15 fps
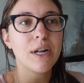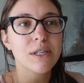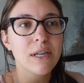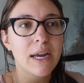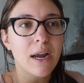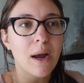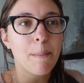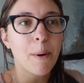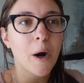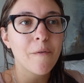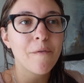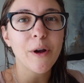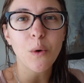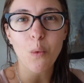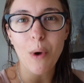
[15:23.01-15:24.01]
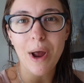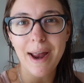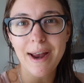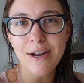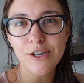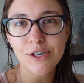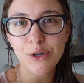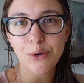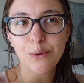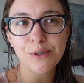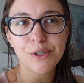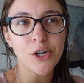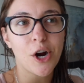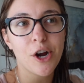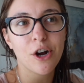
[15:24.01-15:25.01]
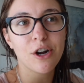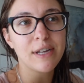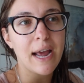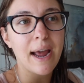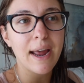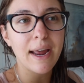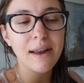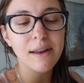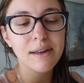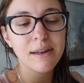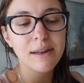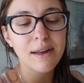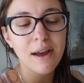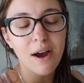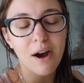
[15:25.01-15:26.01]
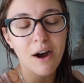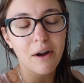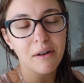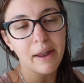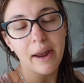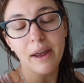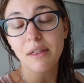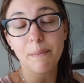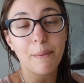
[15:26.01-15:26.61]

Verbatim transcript: It's like a perfect way to start your day on like the